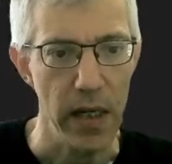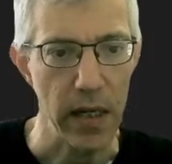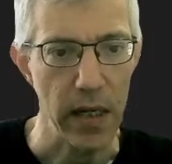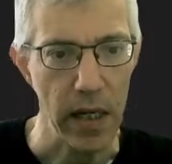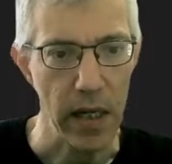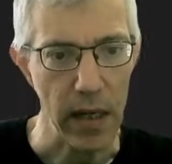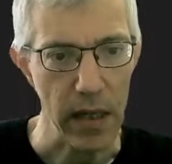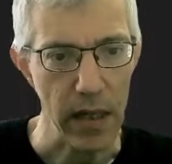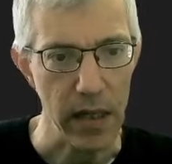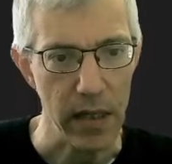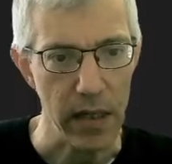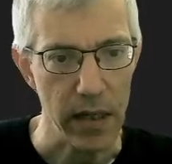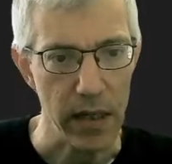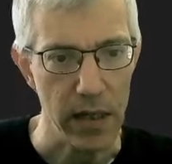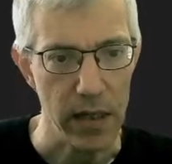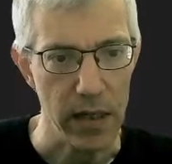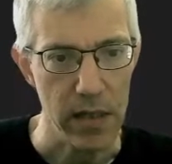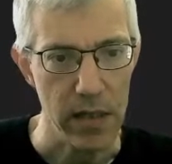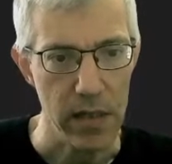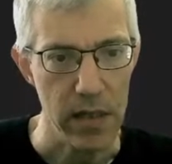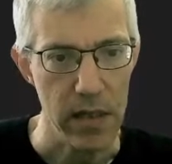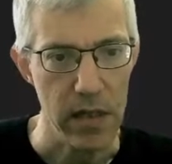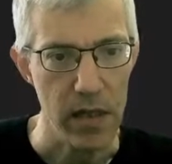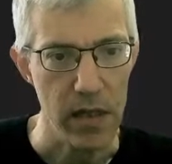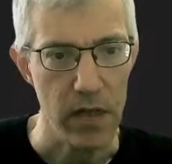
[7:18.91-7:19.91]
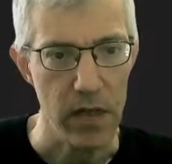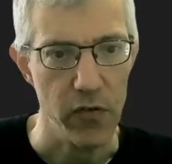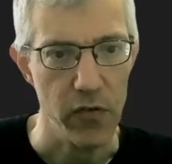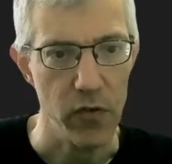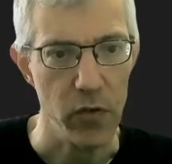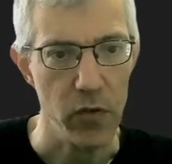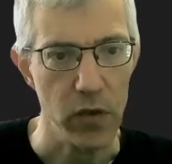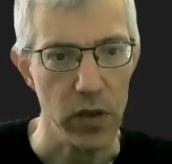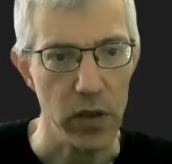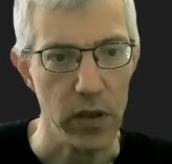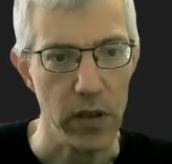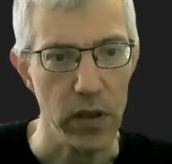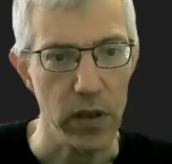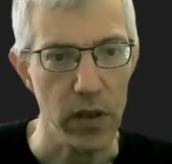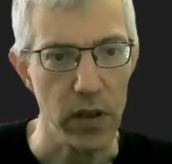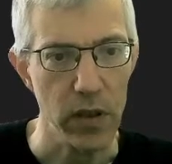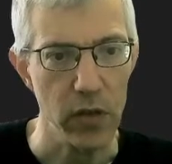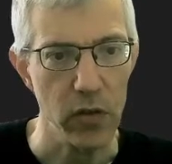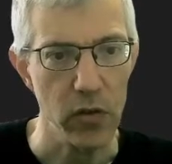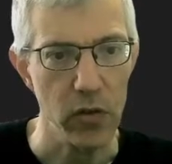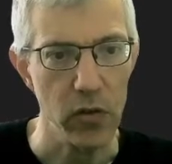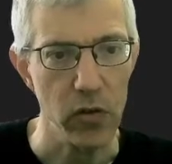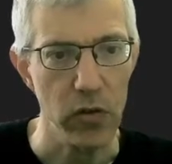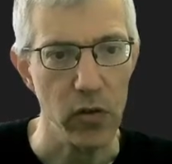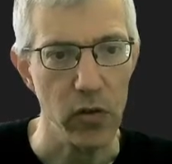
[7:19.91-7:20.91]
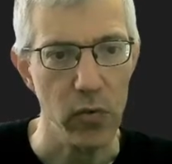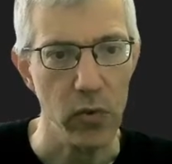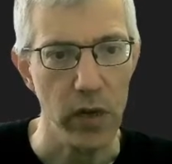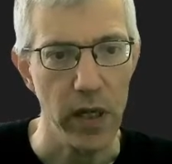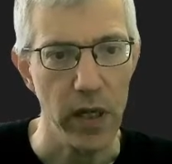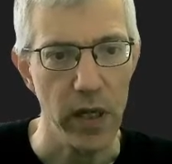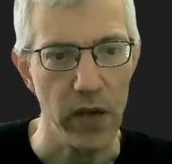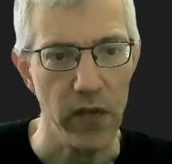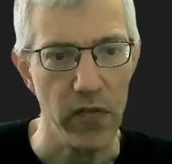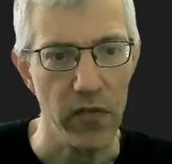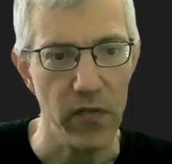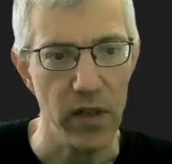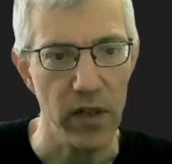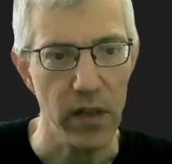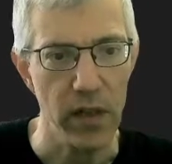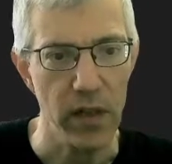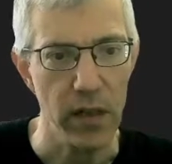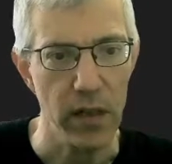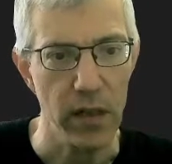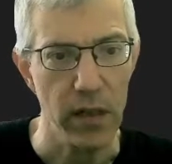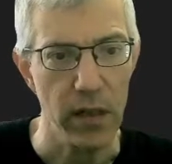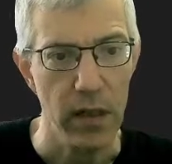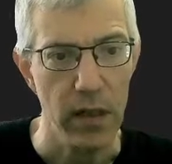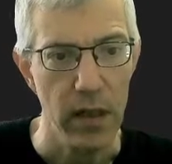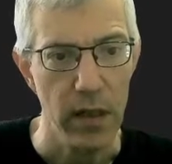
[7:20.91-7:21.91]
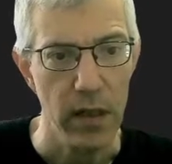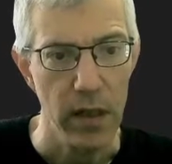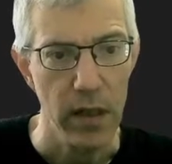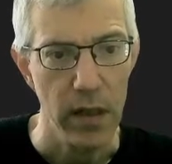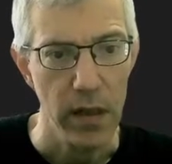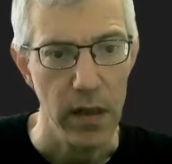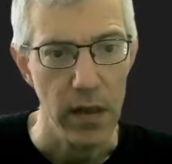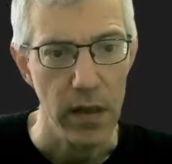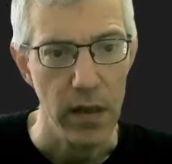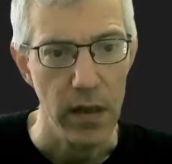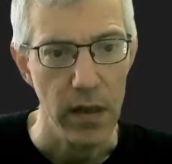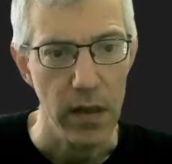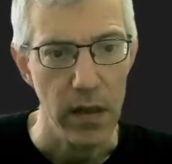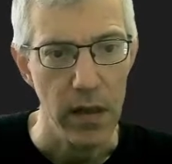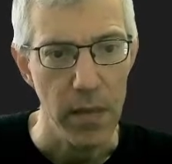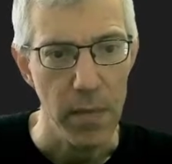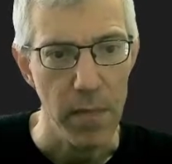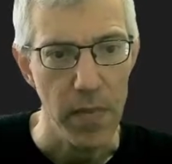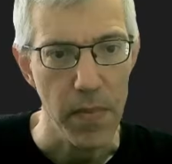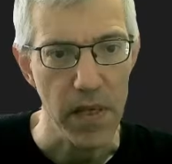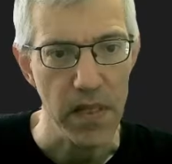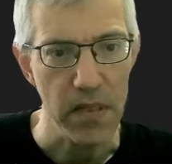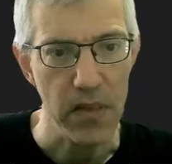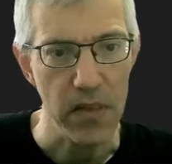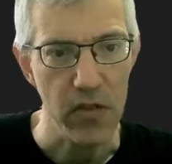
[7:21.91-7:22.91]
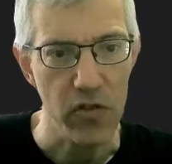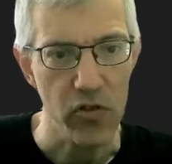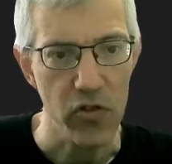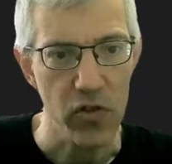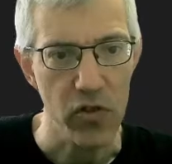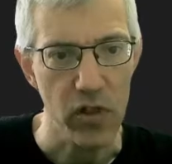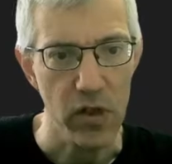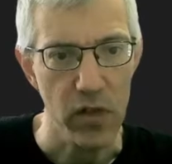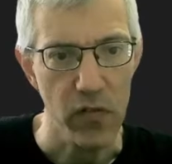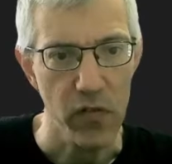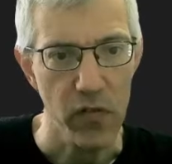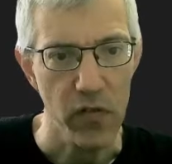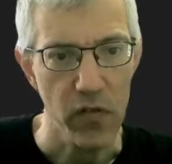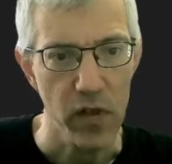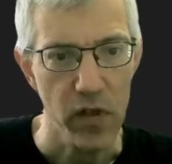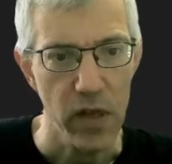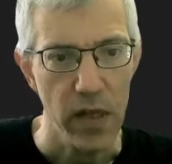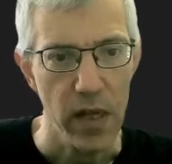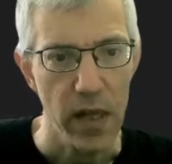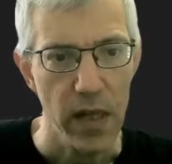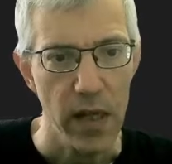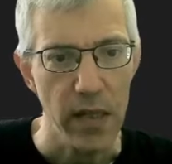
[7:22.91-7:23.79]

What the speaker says: In our case, if you look at the code, we have the message div.